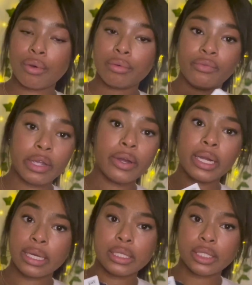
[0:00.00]
Very
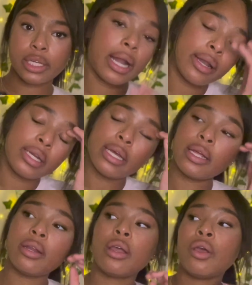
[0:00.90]
necessary. I
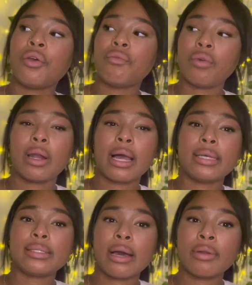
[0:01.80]
didn't
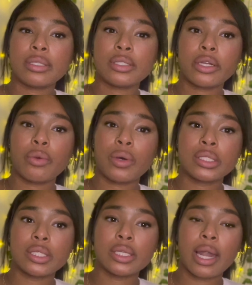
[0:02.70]
realize how necessary it was
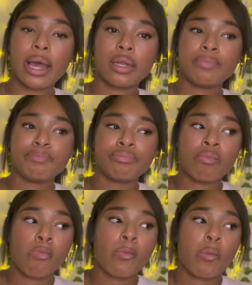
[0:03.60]
until I
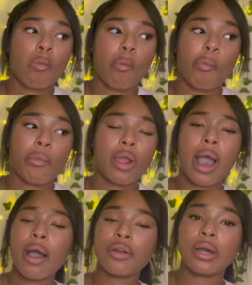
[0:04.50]

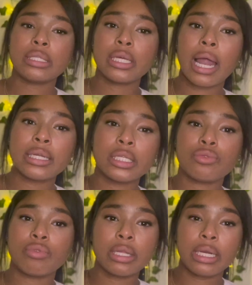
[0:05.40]
I don't know until I just
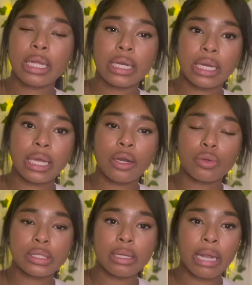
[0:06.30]
really needed it in
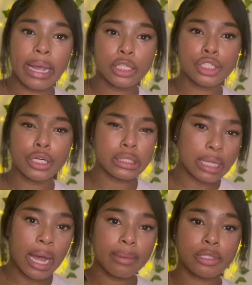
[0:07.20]
those like certain
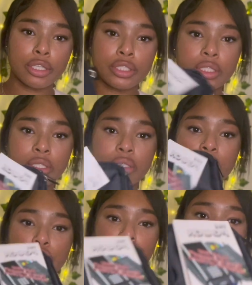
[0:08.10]
times, certain
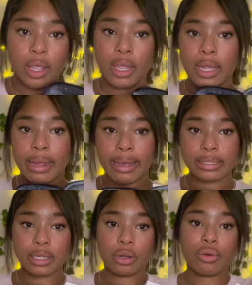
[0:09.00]
situations. And it has
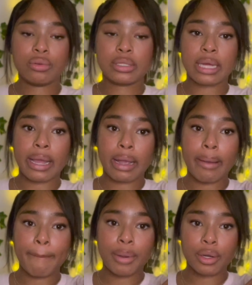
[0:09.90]
a little side
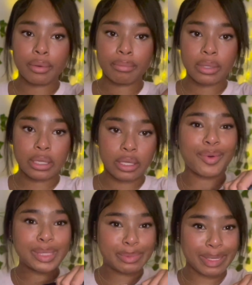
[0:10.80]
compartment,
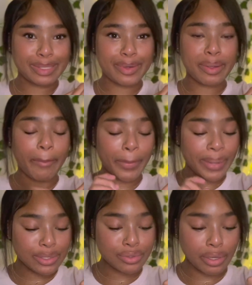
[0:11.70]
little space where you can put
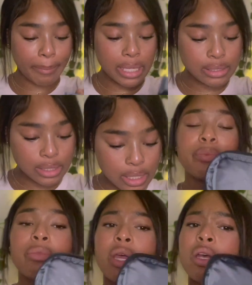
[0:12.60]
pencils or pens in.
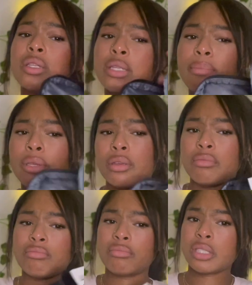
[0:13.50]
Some
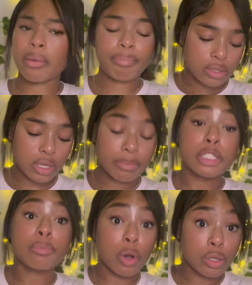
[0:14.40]
simple, some
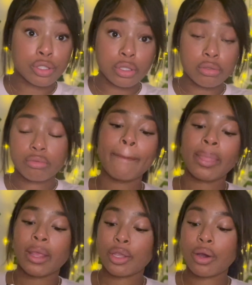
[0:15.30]
small too.
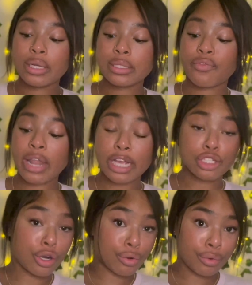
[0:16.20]
Yo, this is a
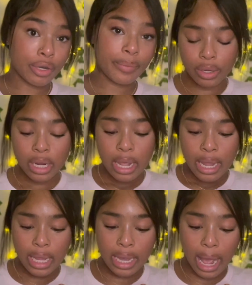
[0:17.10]
flashcard holder.
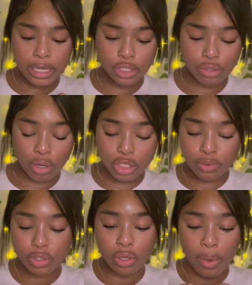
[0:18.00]
And I just thought this
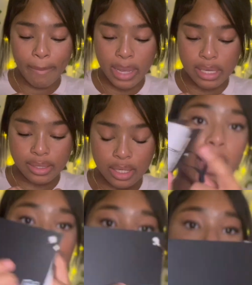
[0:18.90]
was so
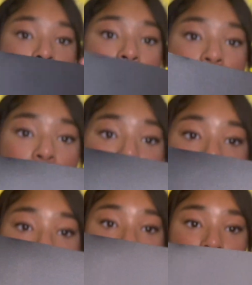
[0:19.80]
amazing. This is the
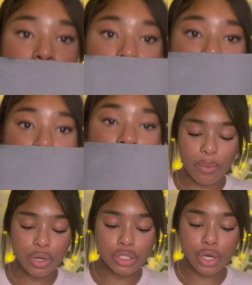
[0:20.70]
front, so cute. I
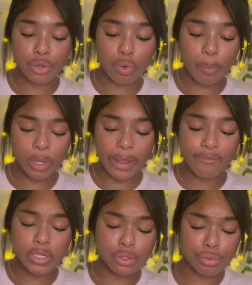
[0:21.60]
wanna start doing more like
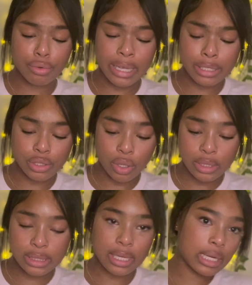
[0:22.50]
physical hands-on
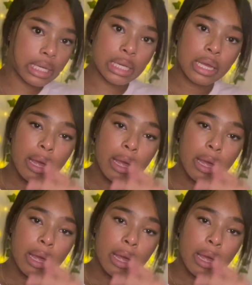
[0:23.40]
studying.